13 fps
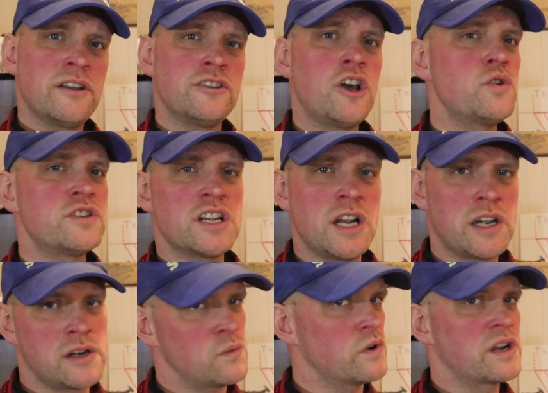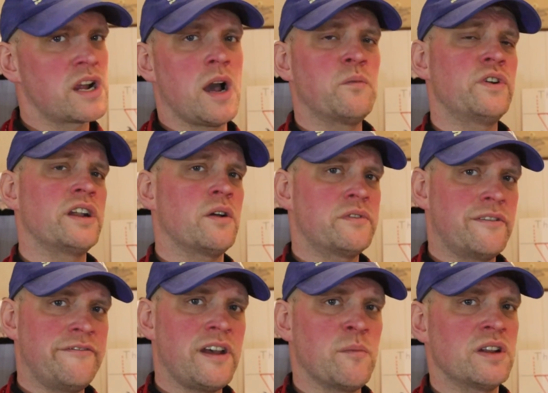no children would come without
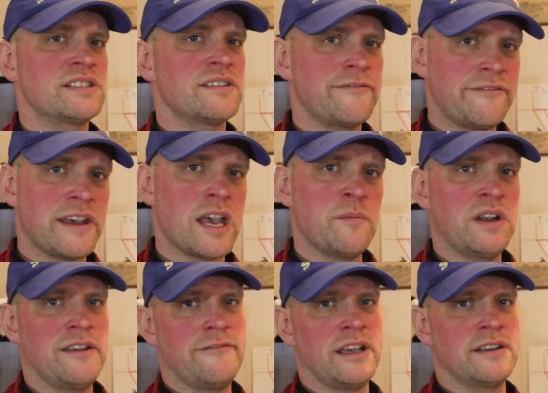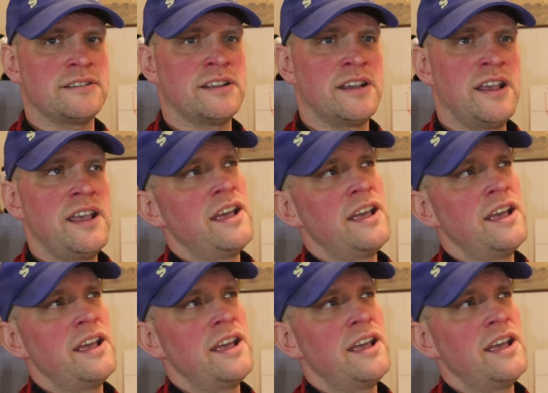their family. It's a family event.